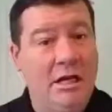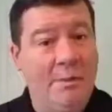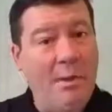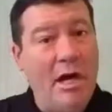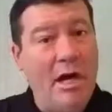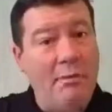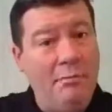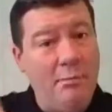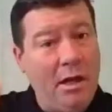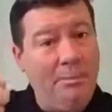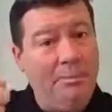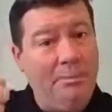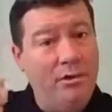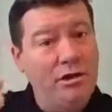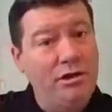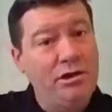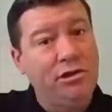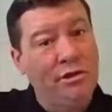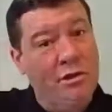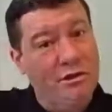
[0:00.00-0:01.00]
bottom up
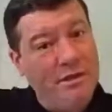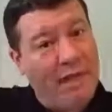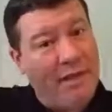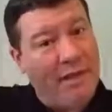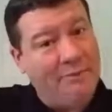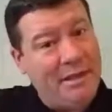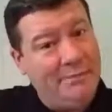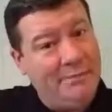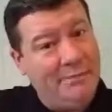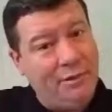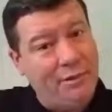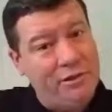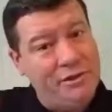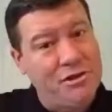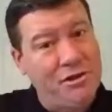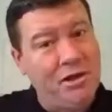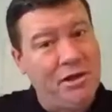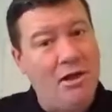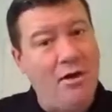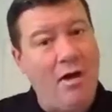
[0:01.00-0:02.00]
push or a top down push?
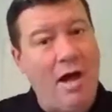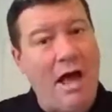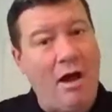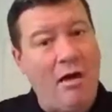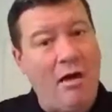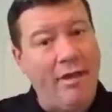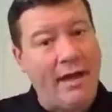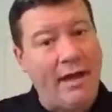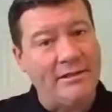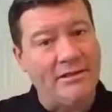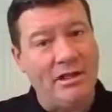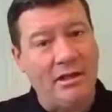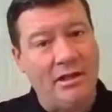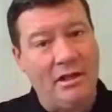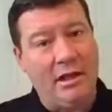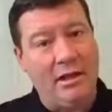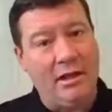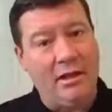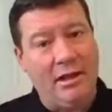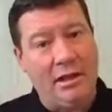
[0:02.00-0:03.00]
You know, how that's going
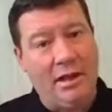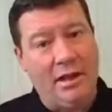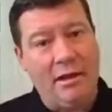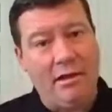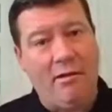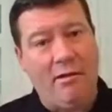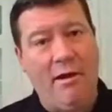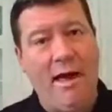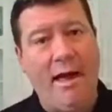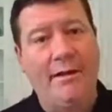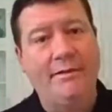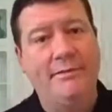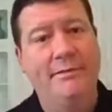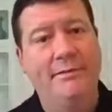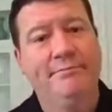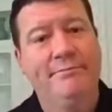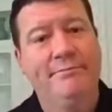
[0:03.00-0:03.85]
to uh, interact?